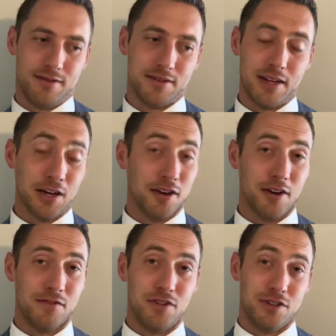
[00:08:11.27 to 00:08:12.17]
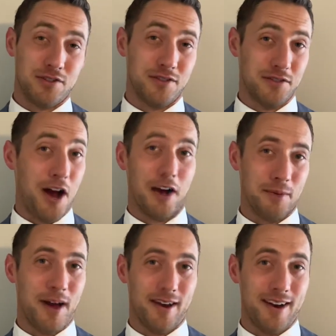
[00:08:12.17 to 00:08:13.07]
good enough to just talk
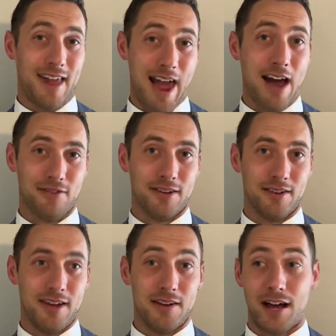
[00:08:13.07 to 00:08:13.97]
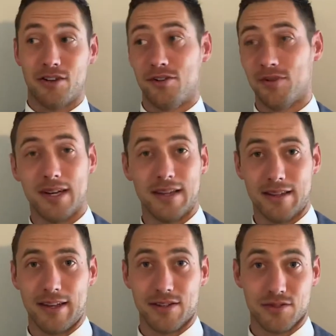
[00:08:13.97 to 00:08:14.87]
about it and have it and not do
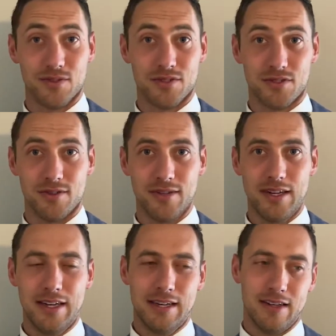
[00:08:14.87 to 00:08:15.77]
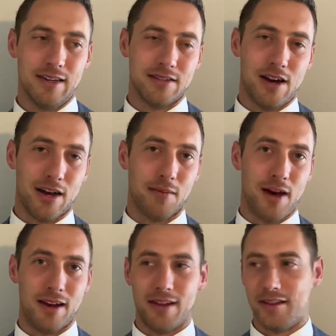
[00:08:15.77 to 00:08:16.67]
anything as a result. You need to talk
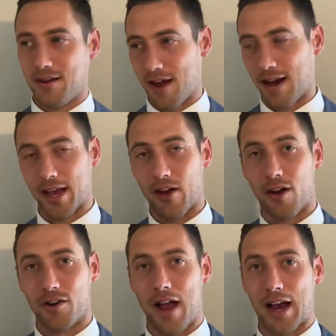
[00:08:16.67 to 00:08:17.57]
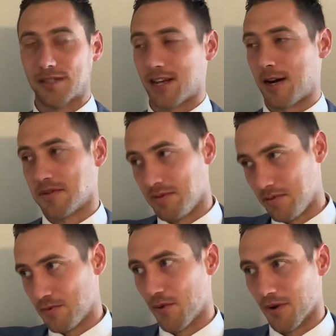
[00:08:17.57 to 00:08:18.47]
about it and then knock out all your action items
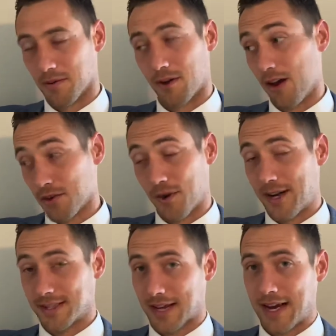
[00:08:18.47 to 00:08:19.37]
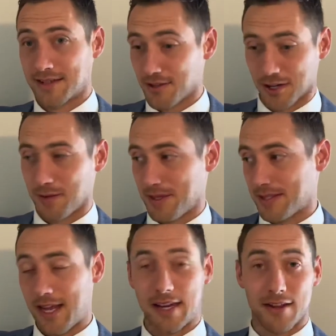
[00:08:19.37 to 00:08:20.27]
before. Otherwise, the guy's still going to be
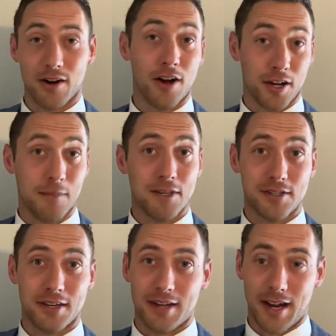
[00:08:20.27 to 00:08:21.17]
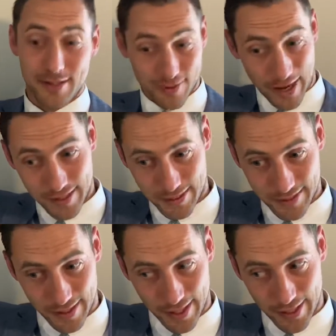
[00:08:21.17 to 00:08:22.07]
standing there on commissioning day scratching his
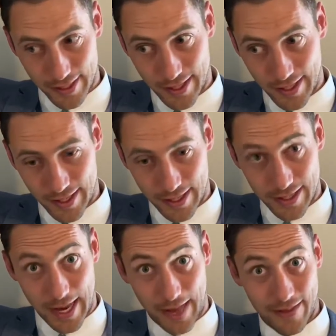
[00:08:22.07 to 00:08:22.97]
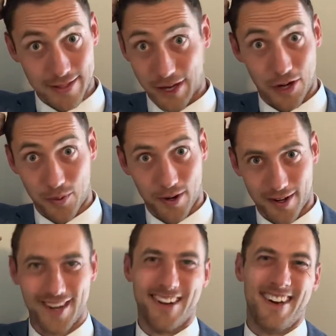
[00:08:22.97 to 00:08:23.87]
head like, yeah, that's not going to work.
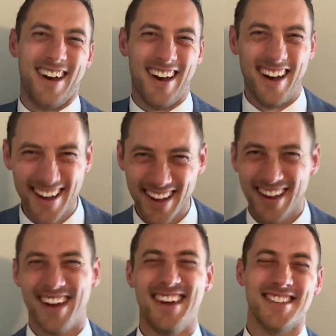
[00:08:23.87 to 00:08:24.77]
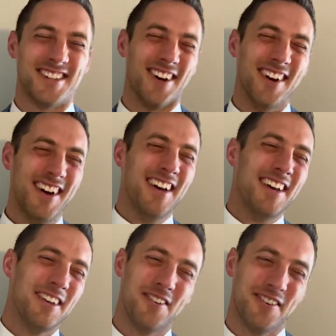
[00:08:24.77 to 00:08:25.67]
So
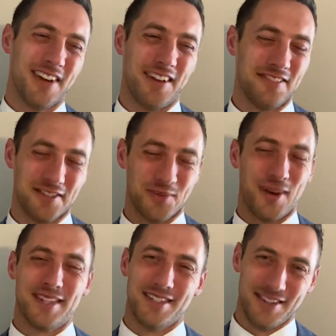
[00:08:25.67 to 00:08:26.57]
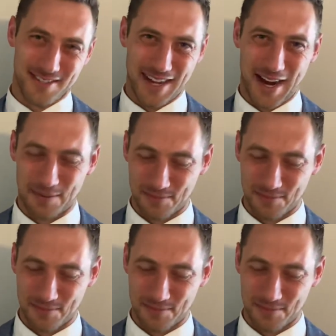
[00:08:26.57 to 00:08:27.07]
you would have just wasted your time.